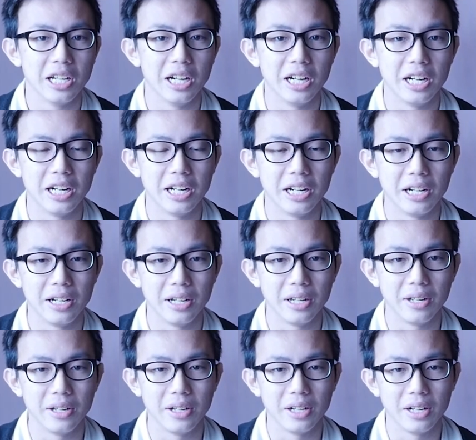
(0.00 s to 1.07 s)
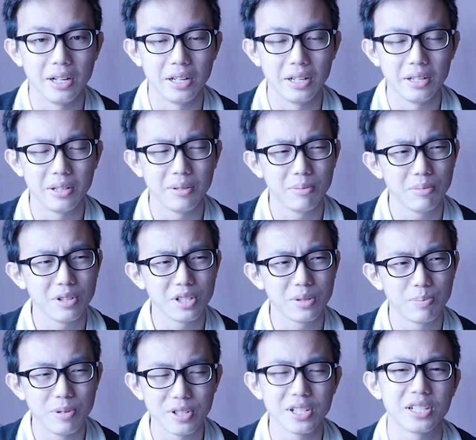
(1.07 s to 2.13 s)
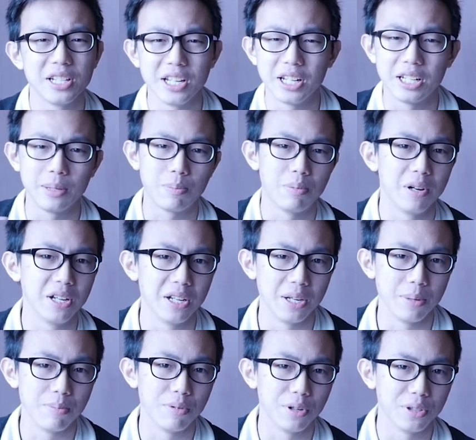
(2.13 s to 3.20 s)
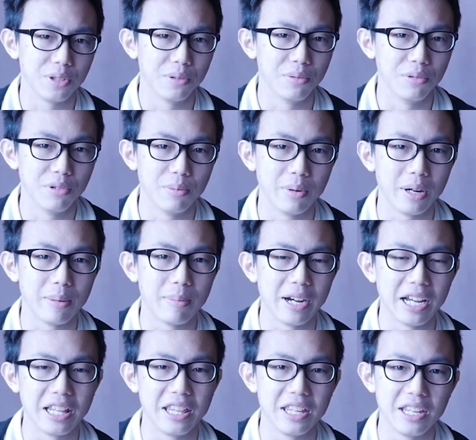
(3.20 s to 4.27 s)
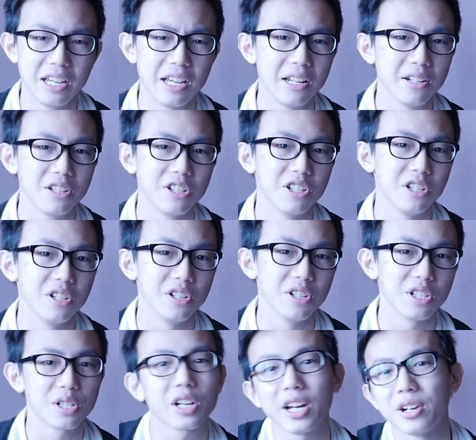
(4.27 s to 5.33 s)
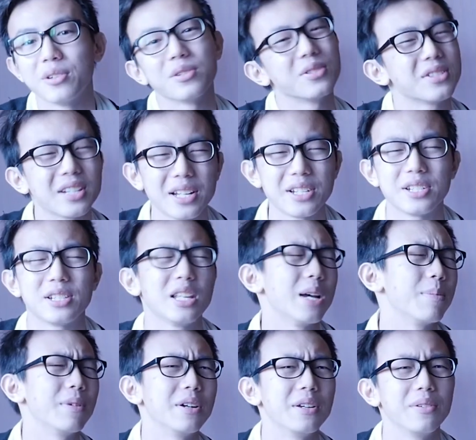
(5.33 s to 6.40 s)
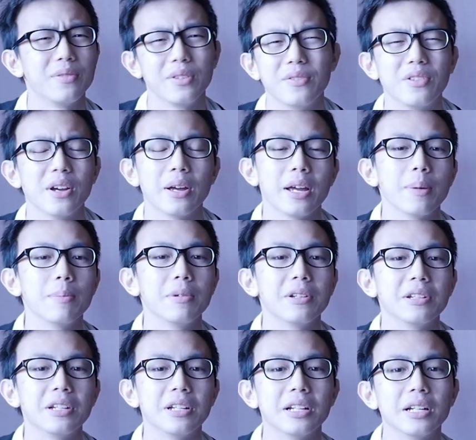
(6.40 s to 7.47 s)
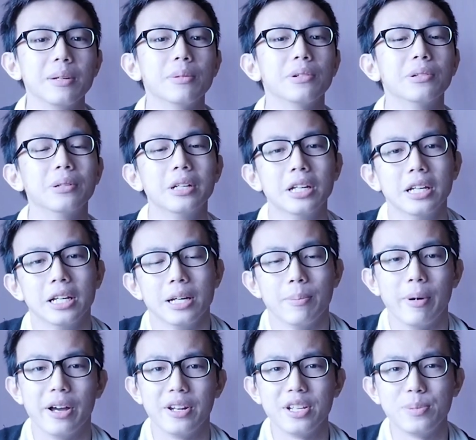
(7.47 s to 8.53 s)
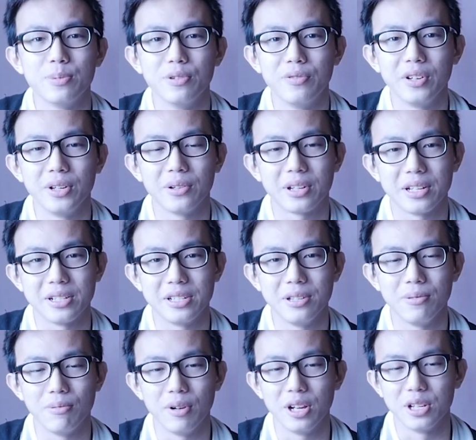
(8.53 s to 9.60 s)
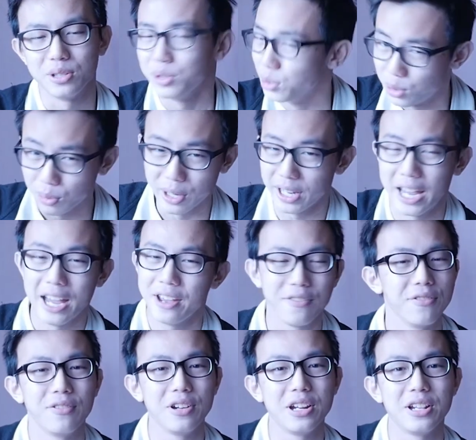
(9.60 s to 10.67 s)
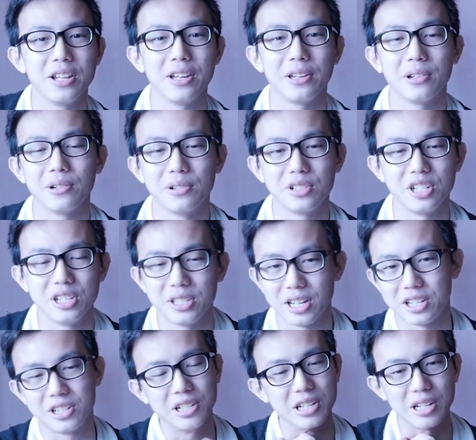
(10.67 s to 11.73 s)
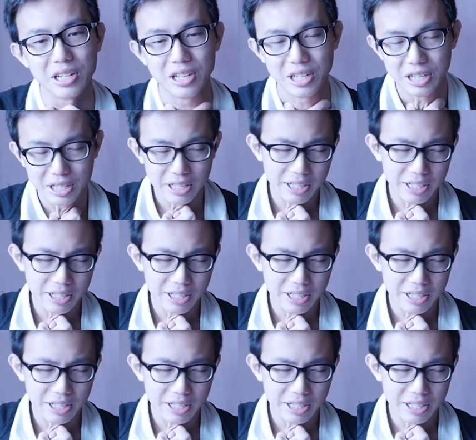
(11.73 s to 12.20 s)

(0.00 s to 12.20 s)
it was Princess Leia did play an important role, but by the end she just kind of sidestepped, if you admit it, you know. But in this movie, you can see Rey is doing everything. You know, she's actually